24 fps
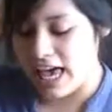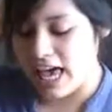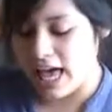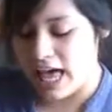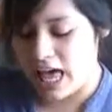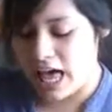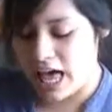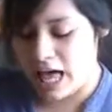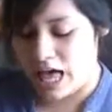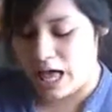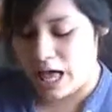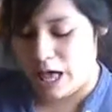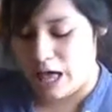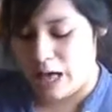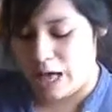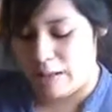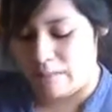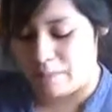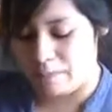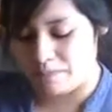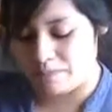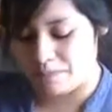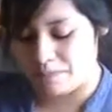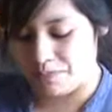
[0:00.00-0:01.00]

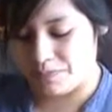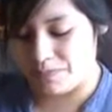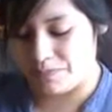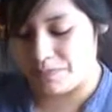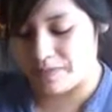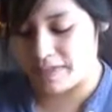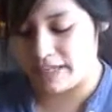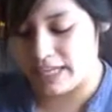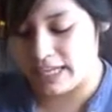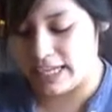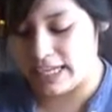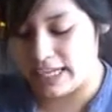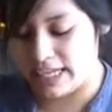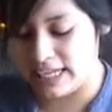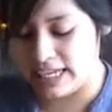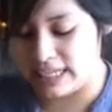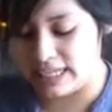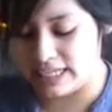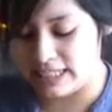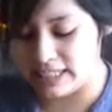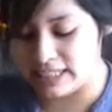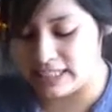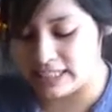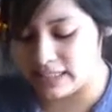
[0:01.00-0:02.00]
Um,
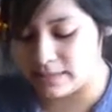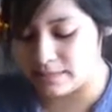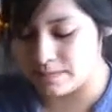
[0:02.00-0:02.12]
and